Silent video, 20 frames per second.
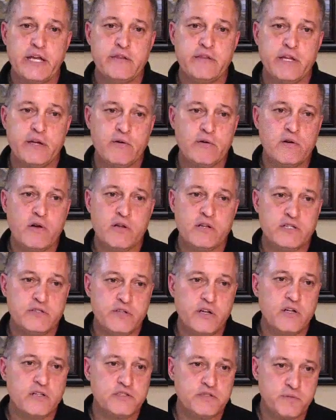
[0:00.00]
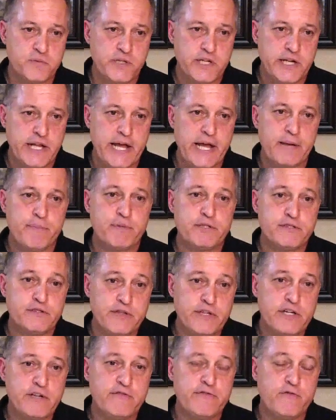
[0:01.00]
They were all adults when it happened. So
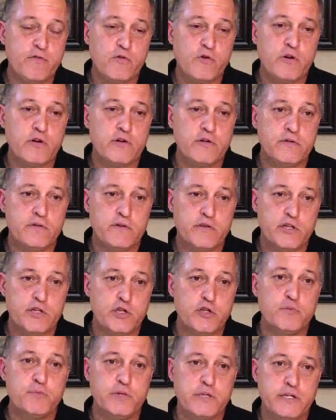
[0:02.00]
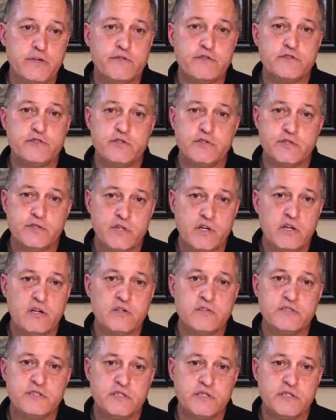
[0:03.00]
therefore, the new believers are adults.